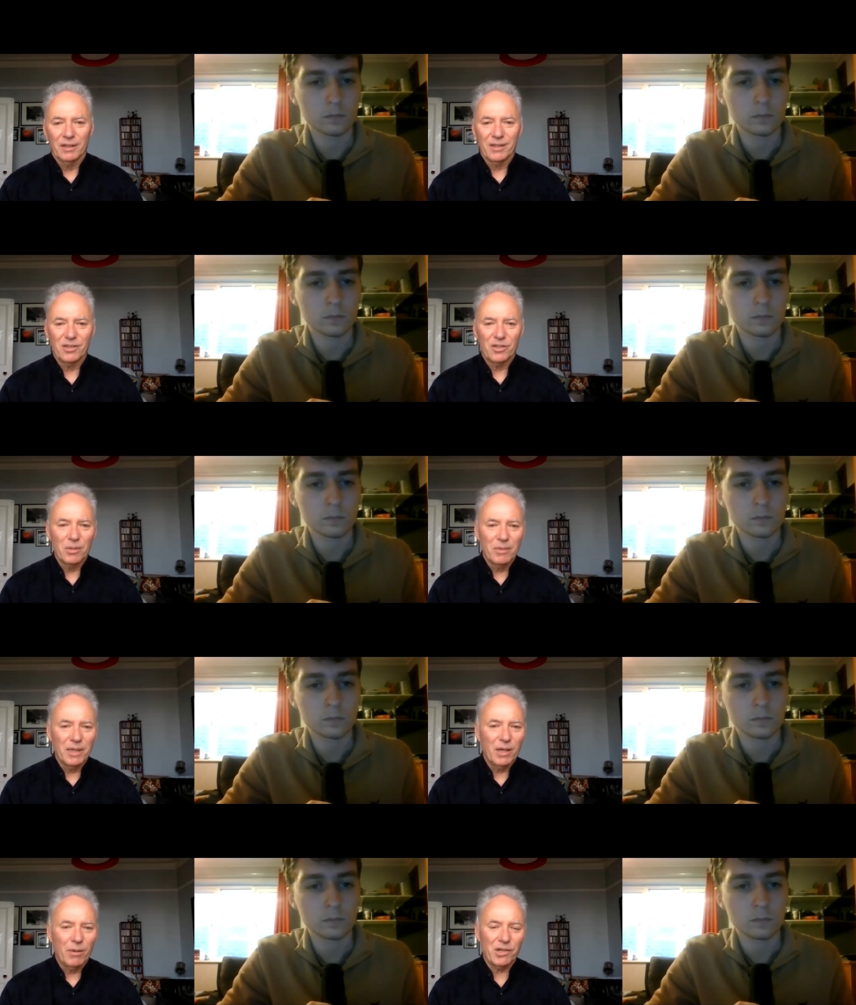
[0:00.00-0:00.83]
Speaker 1: There's too
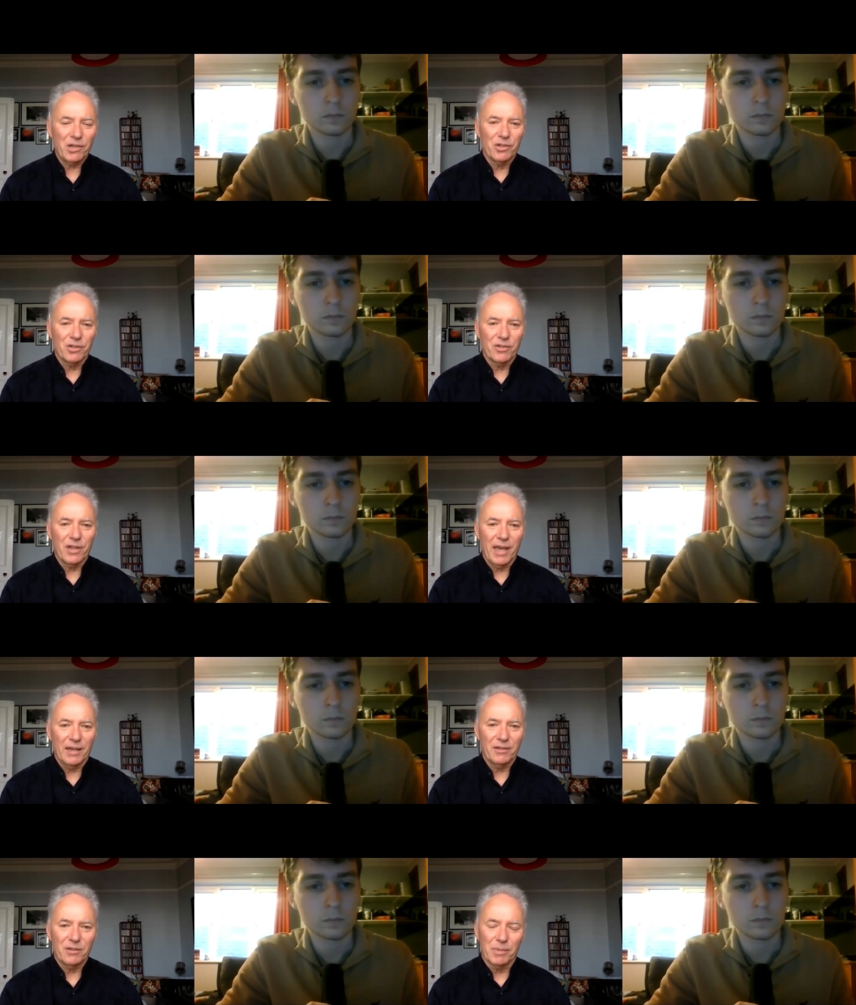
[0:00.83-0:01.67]
many questions
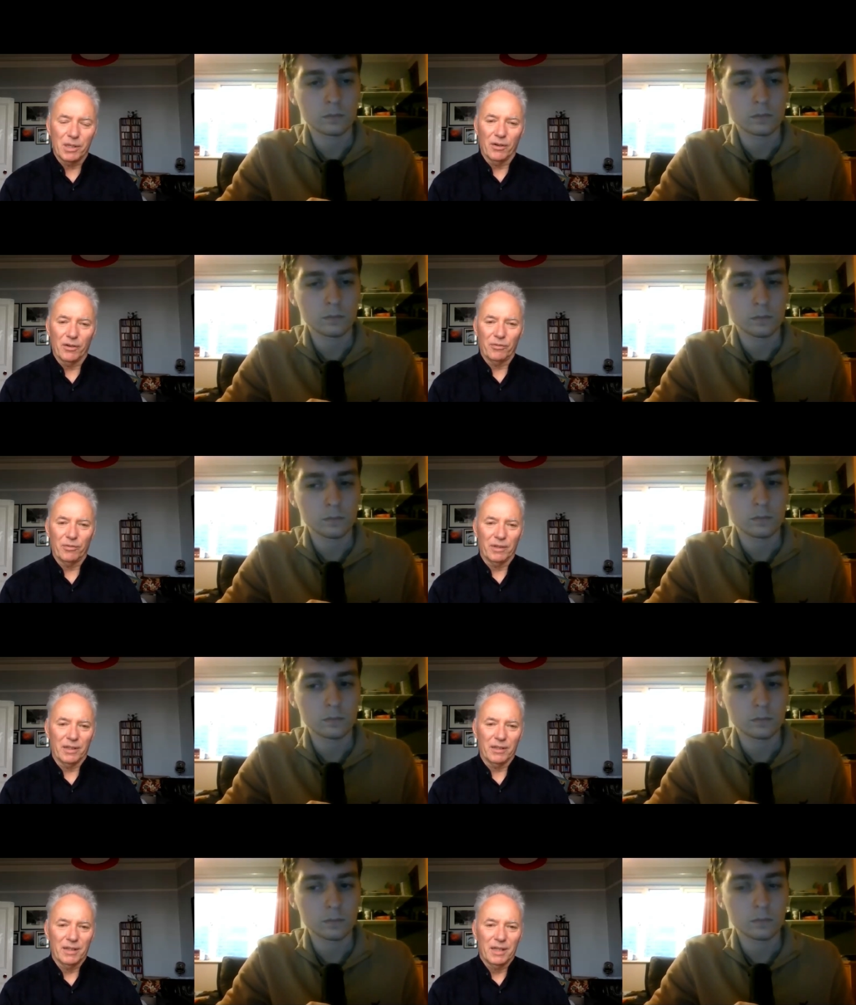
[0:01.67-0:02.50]
there, to be honest
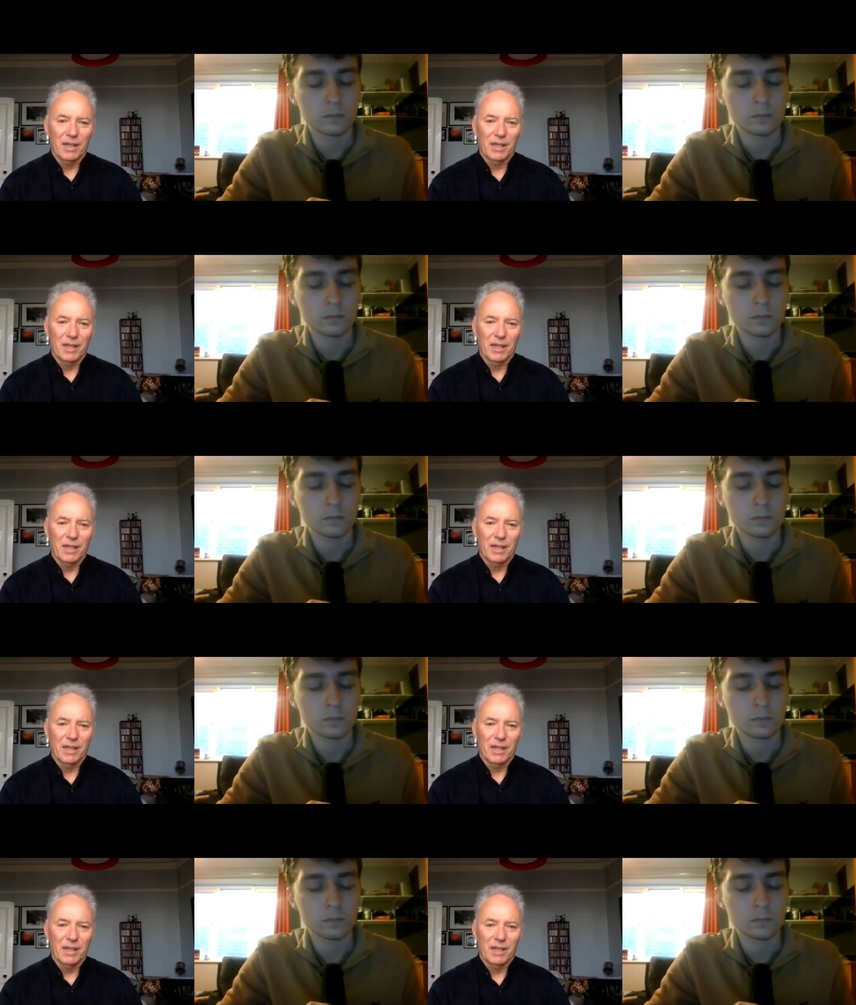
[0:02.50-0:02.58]
with you.